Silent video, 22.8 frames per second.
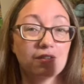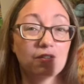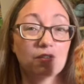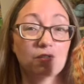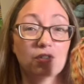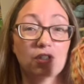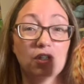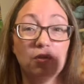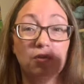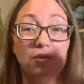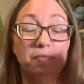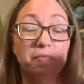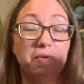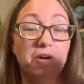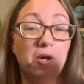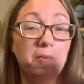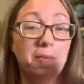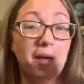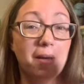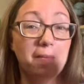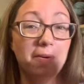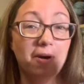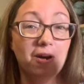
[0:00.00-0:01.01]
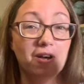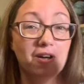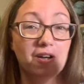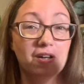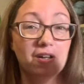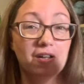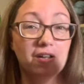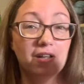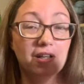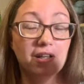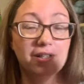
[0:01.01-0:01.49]
use ball by
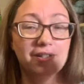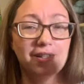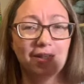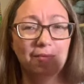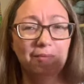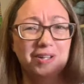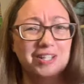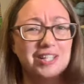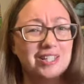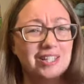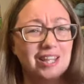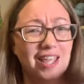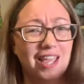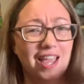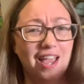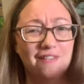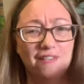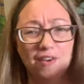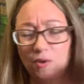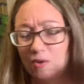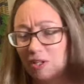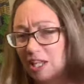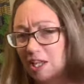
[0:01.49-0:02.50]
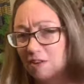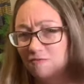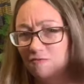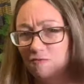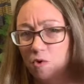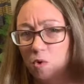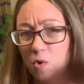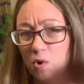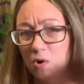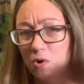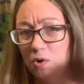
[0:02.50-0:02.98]
ball? Because what did I have? I only had
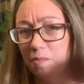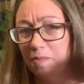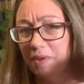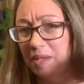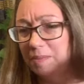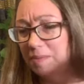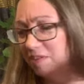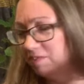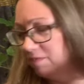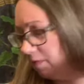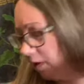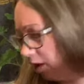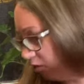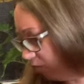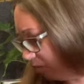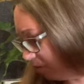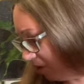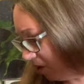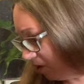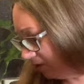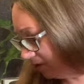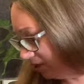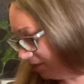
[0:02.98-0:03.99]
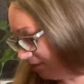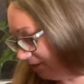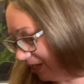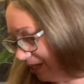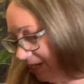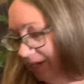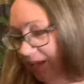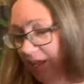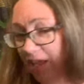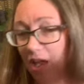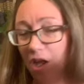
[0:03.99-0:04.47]
4, maybe 5 balls of it,
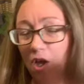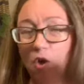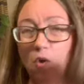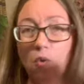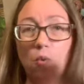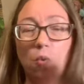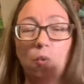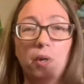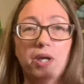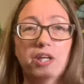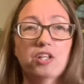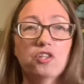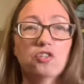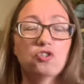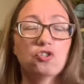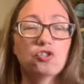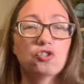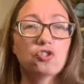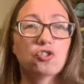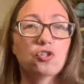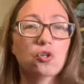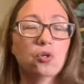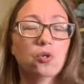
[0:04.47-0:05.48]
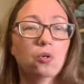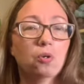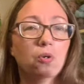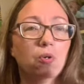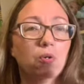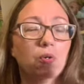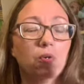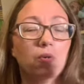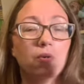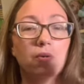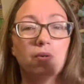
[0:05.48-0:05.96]
which
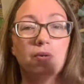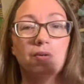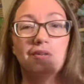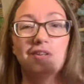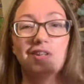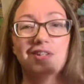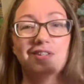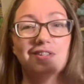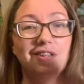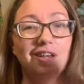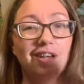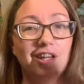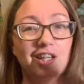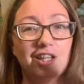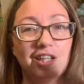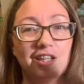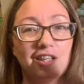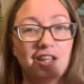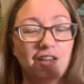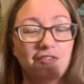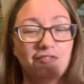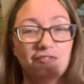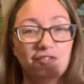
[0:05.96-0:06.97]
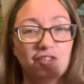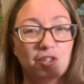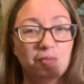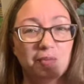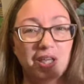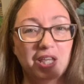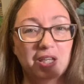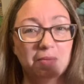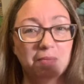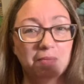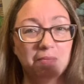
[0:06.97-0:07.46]
is not good enough to
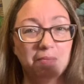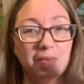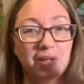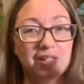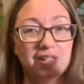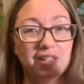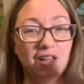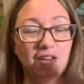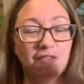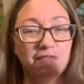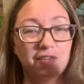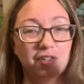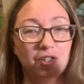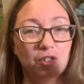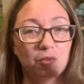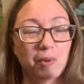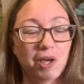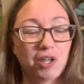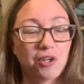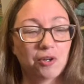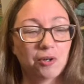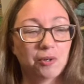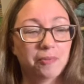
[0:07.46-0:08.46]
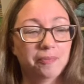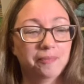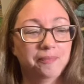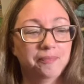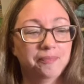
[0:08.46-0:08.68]
make myself a sweater,